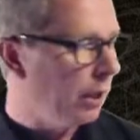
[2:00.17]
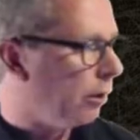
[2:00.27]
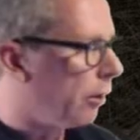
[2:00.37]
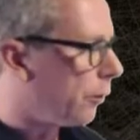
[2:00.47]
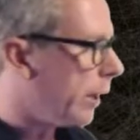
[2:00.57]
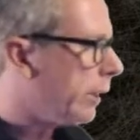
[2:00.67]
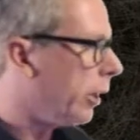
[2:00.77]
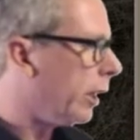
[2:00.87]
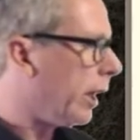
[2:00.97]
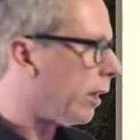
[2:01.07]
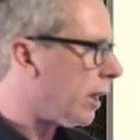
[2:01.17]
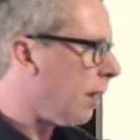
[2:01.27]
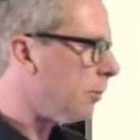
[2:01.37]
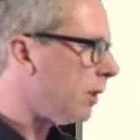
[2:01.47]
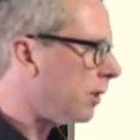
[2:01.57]
There are 3 learning
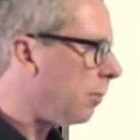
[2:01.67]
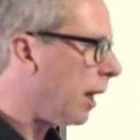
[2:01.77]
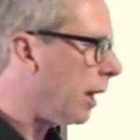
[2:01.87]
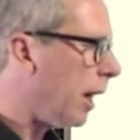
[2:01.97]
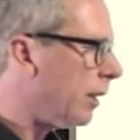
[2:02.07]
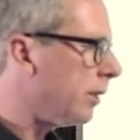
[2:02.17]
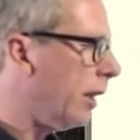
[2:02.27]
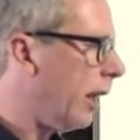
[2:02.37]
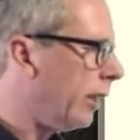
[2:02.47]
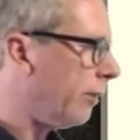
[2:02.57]
outcomes. It's about understanding the